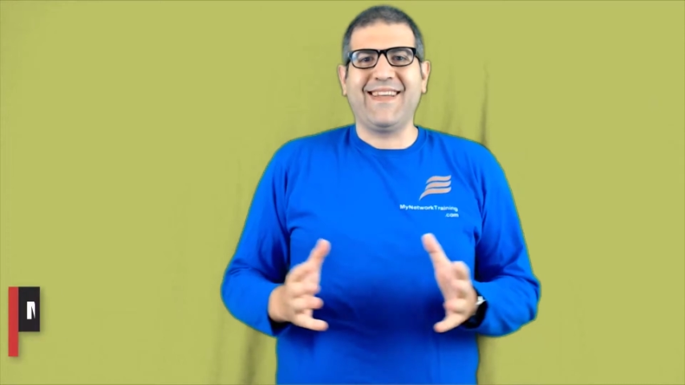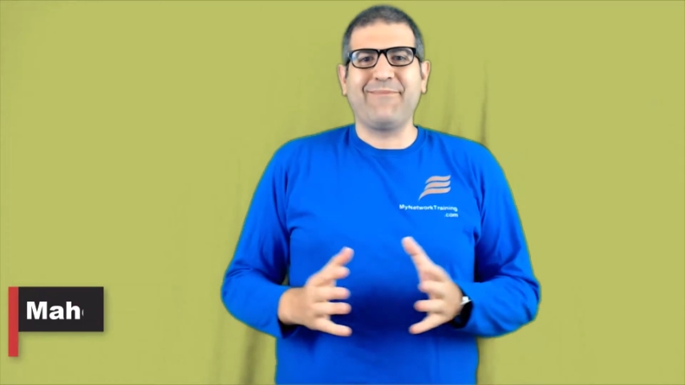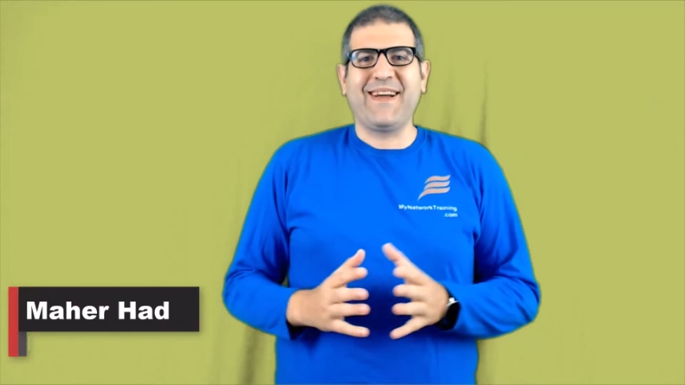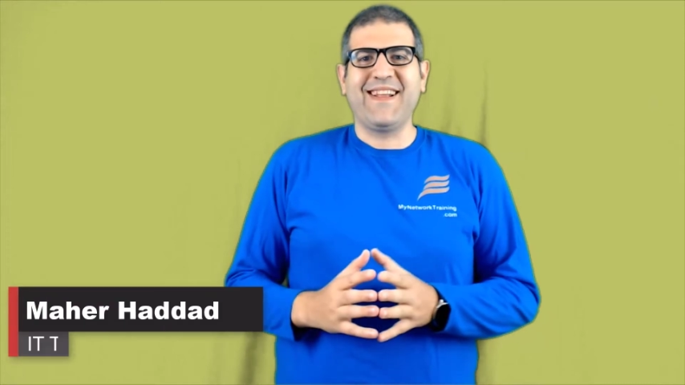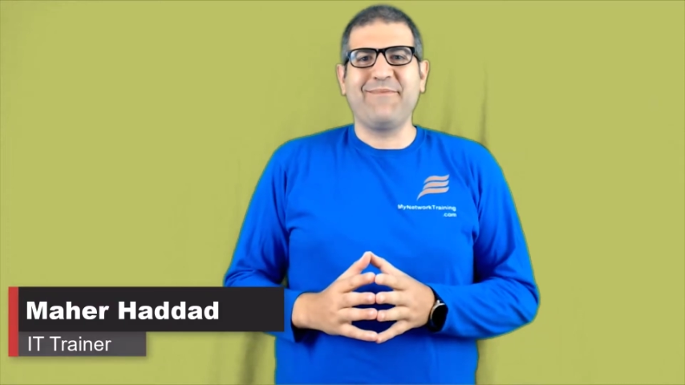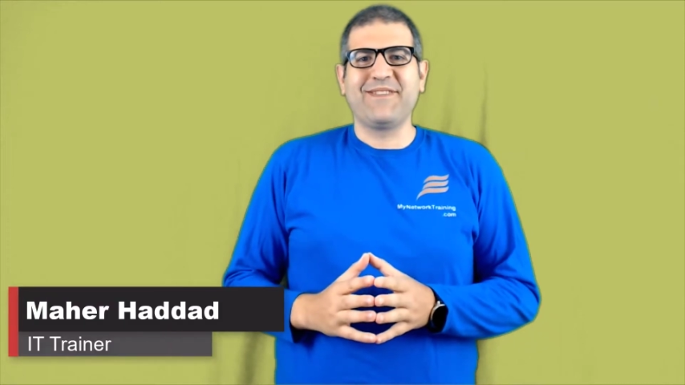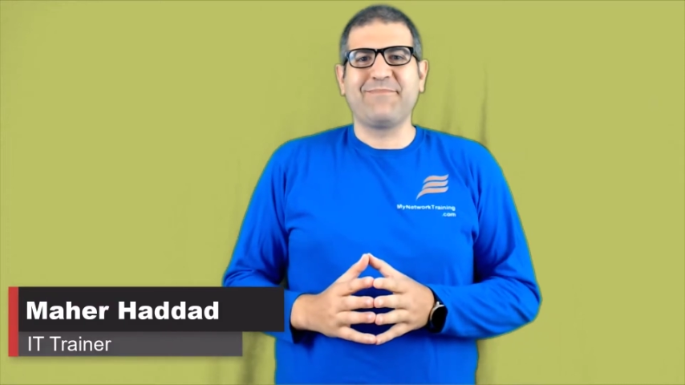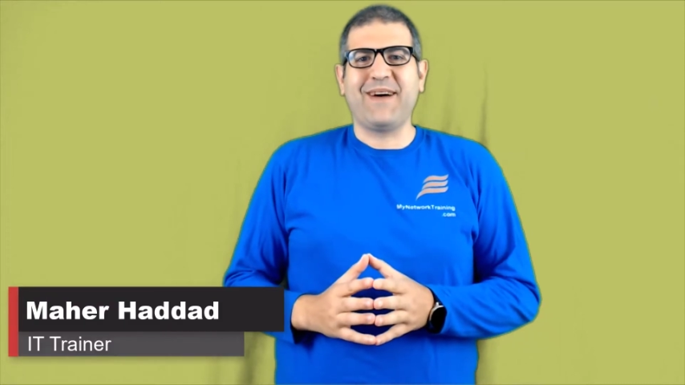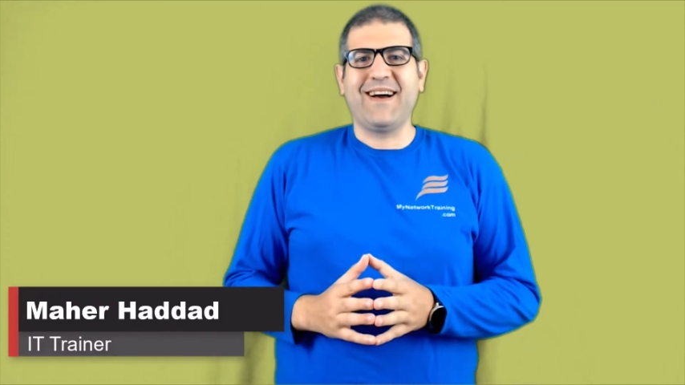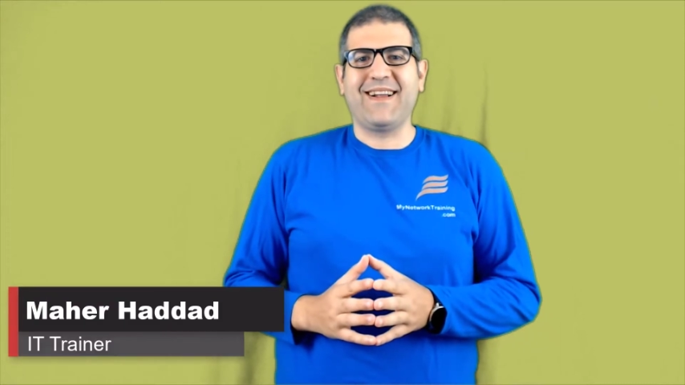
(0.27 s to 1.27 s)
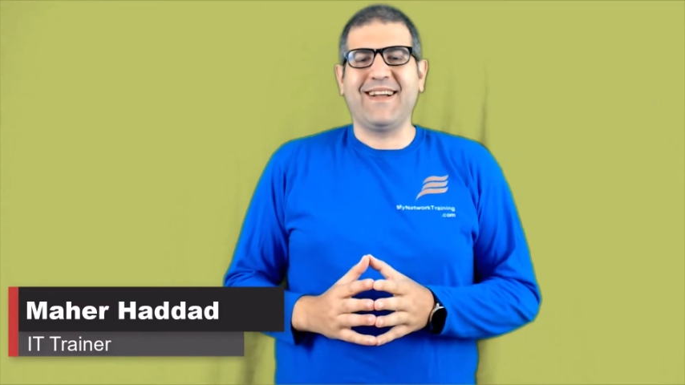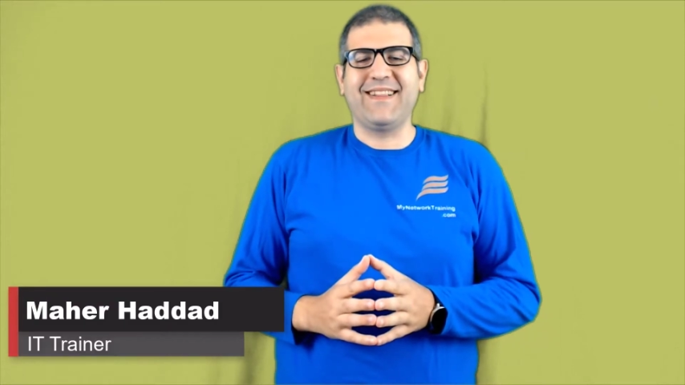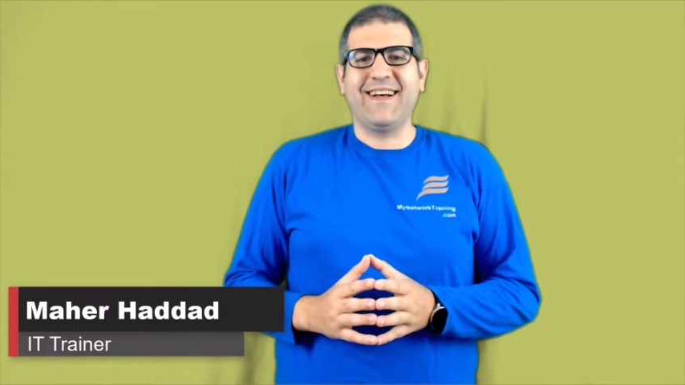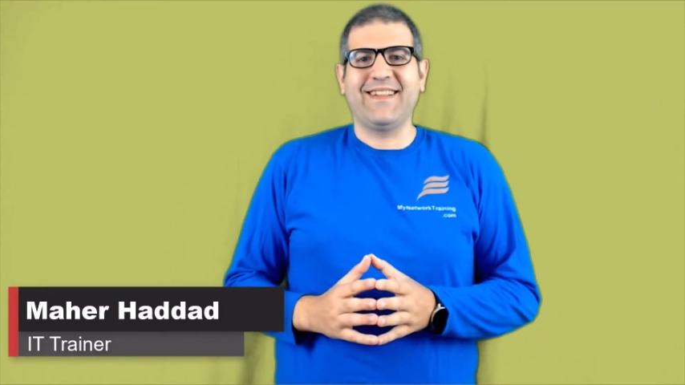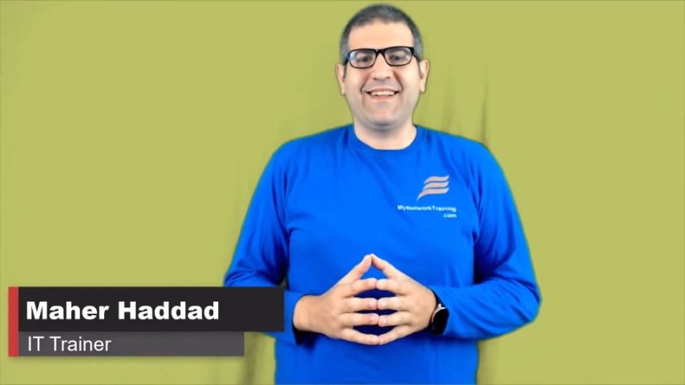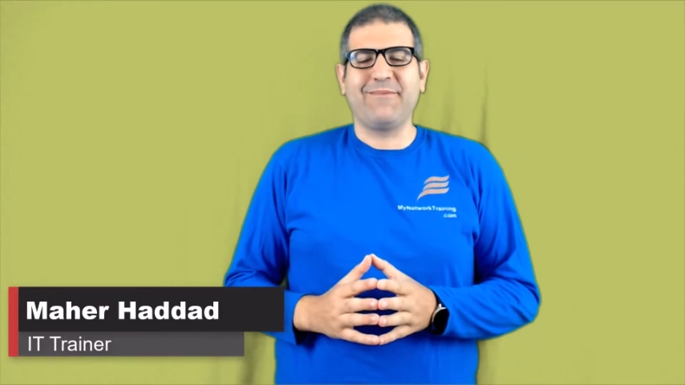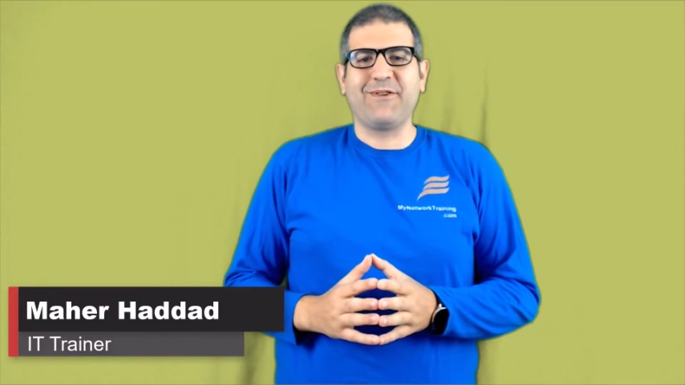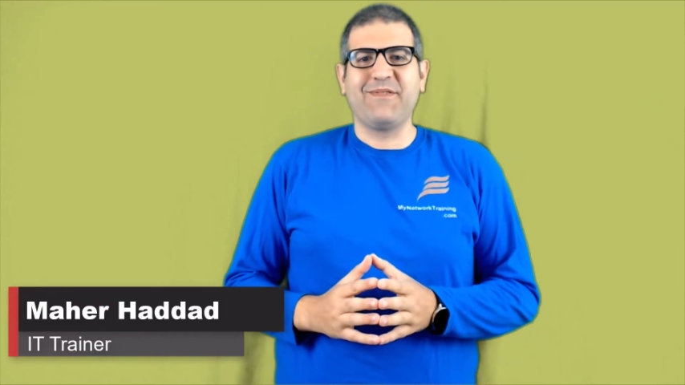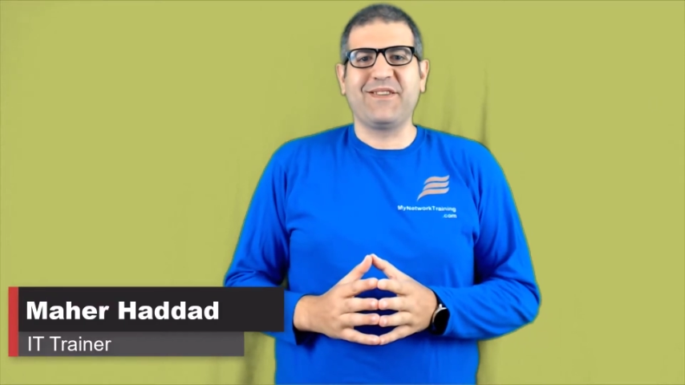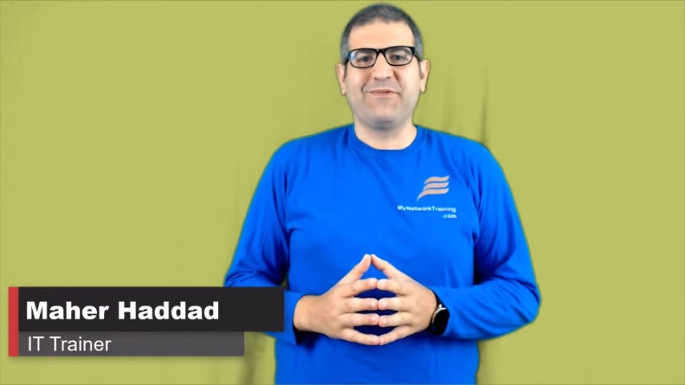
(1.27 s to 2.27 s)
my name is Maher Haddad and I'm
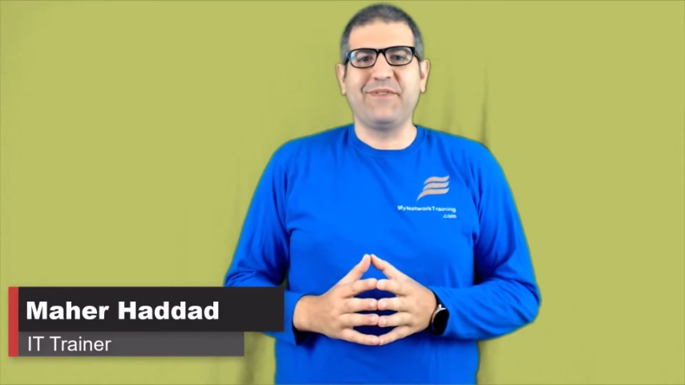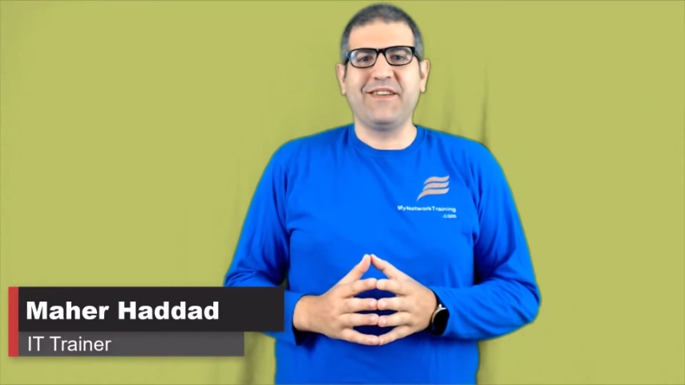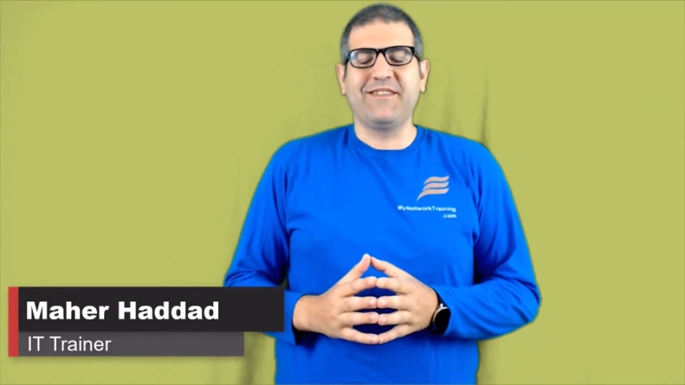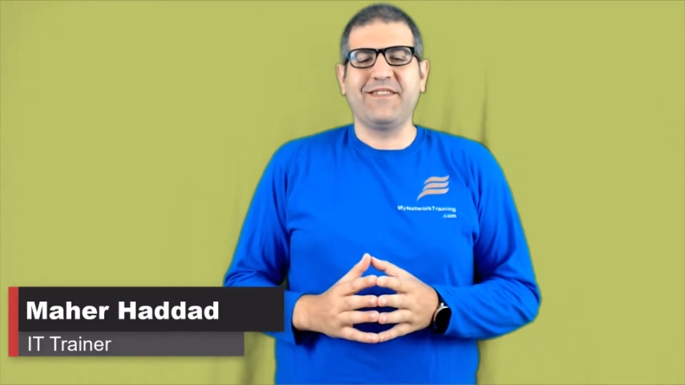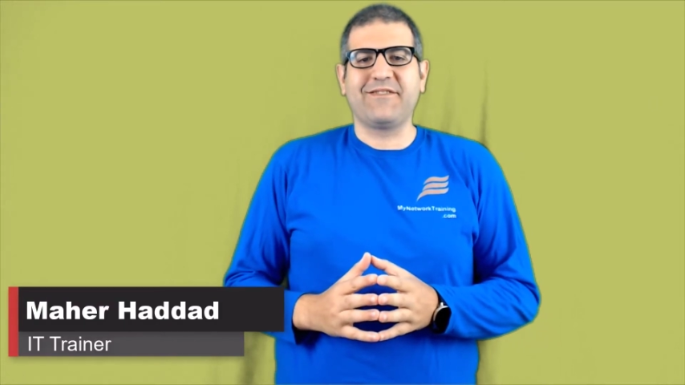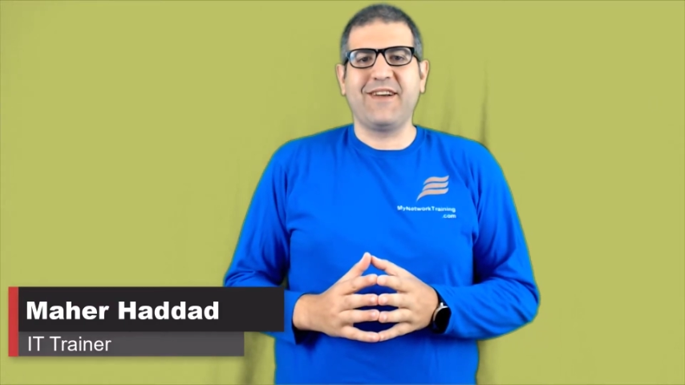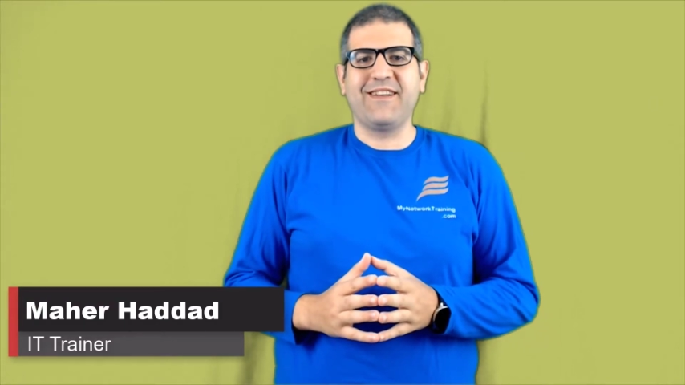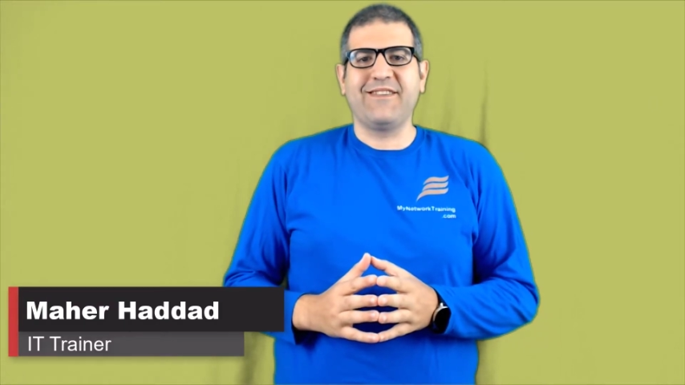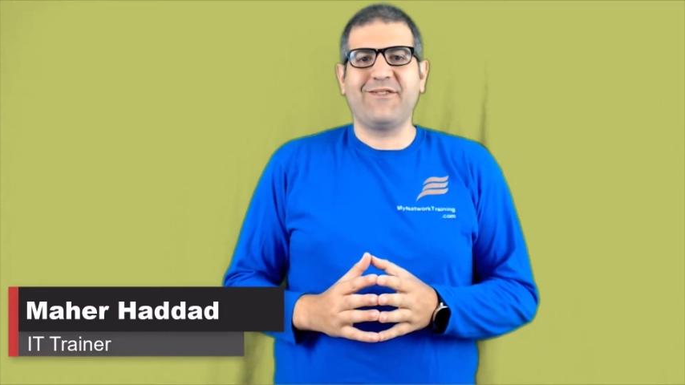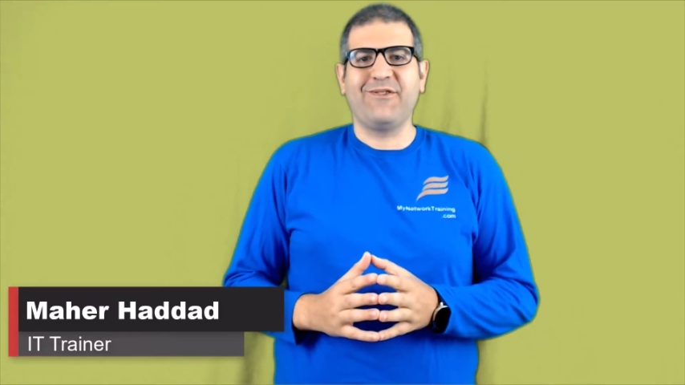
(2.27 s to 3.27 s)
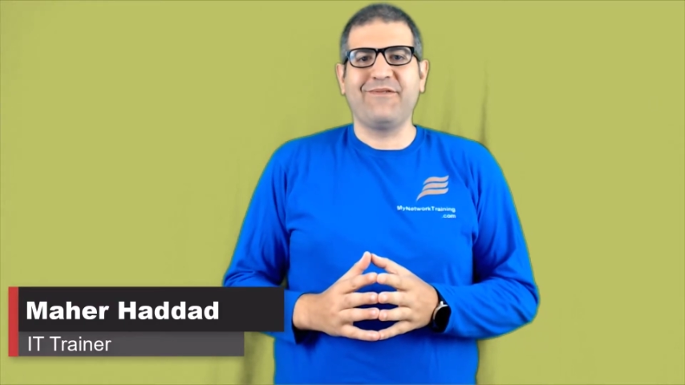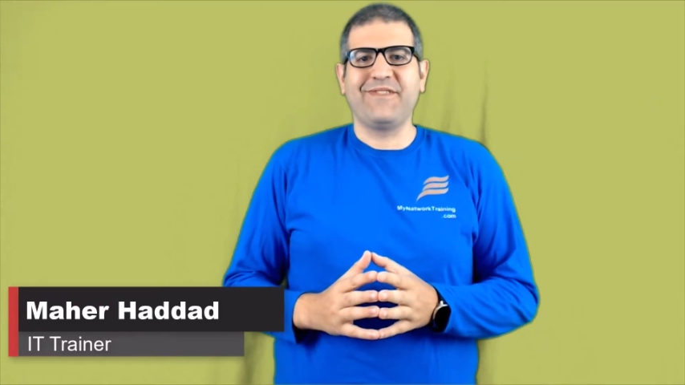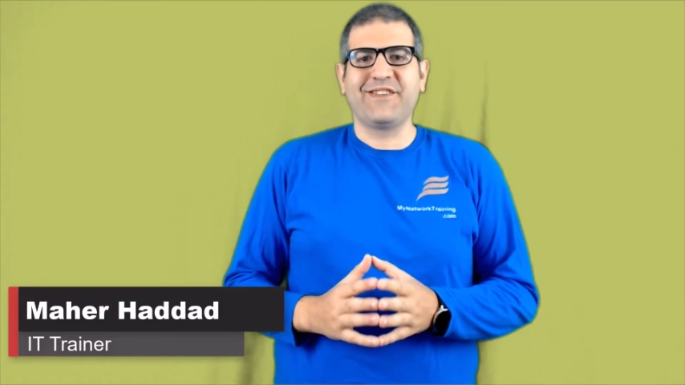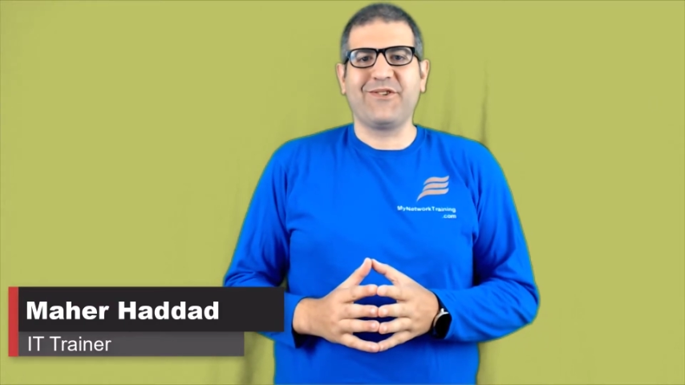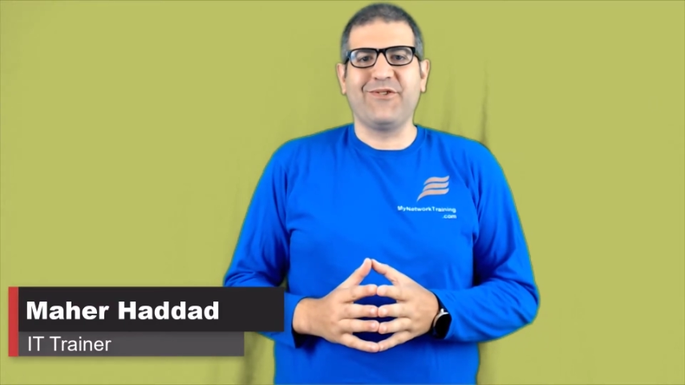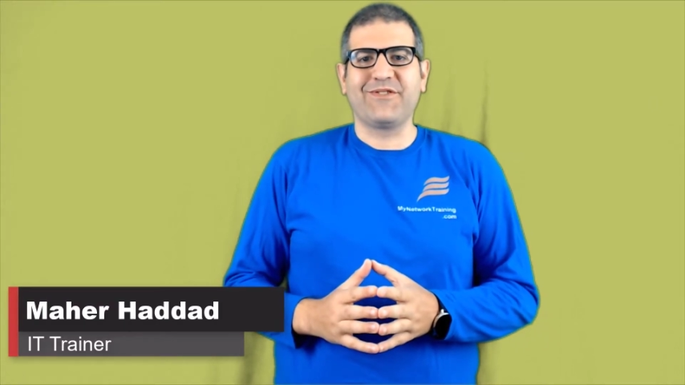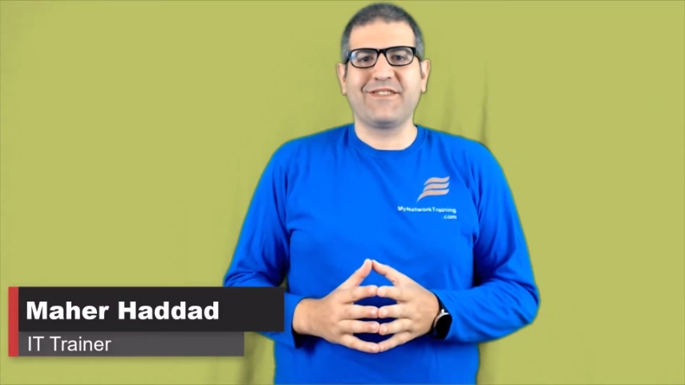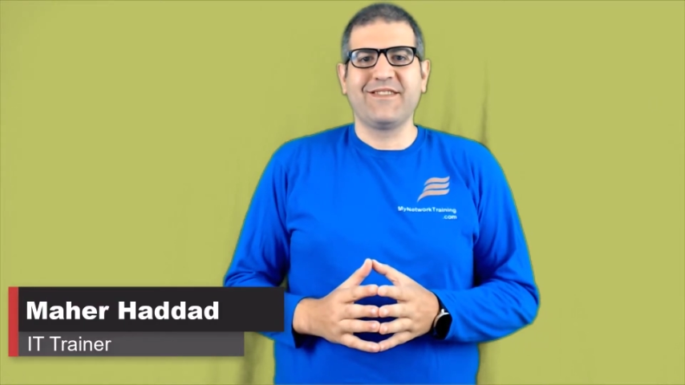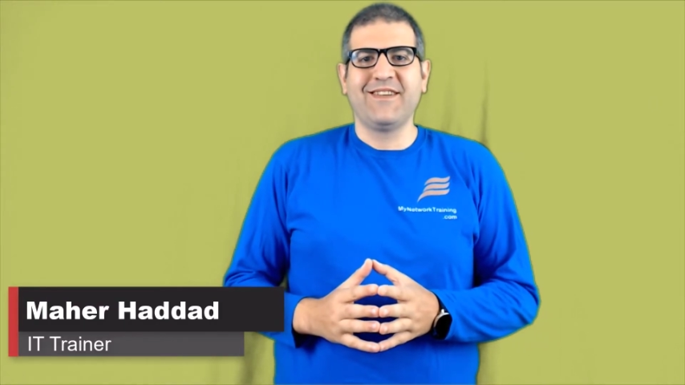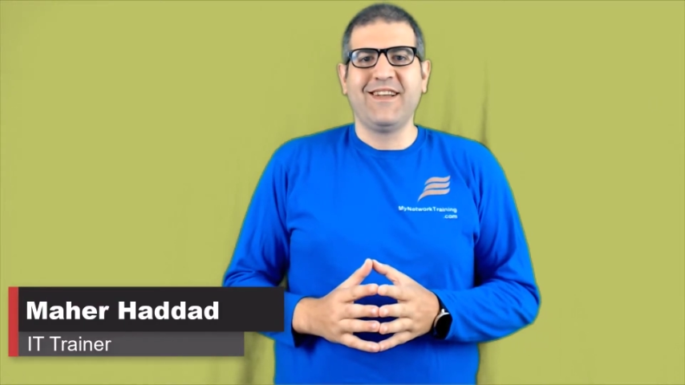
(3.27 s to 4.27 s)
going to be the trainer of this course.